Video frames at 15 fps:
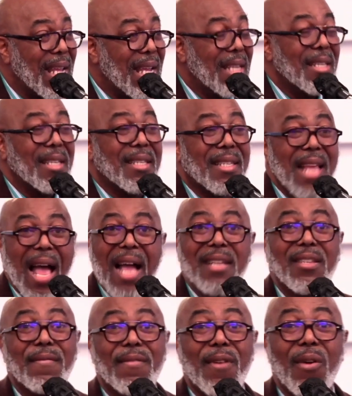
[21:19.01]
The signs are
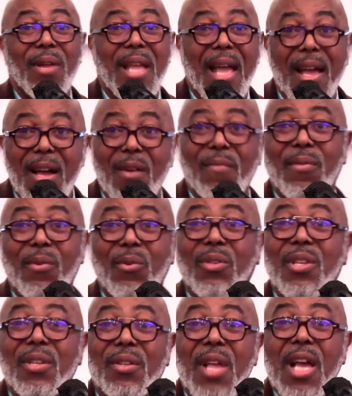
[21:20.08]
very helpful
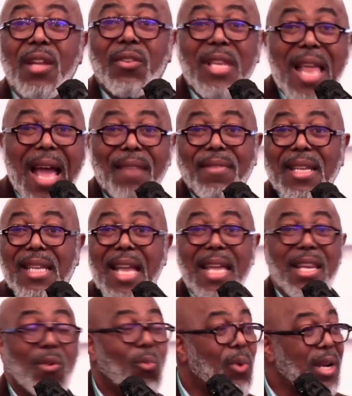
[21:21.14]
to navigating
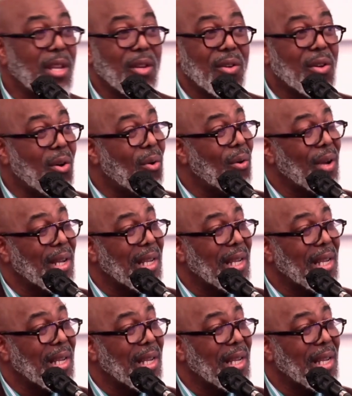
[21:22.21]
where you're going.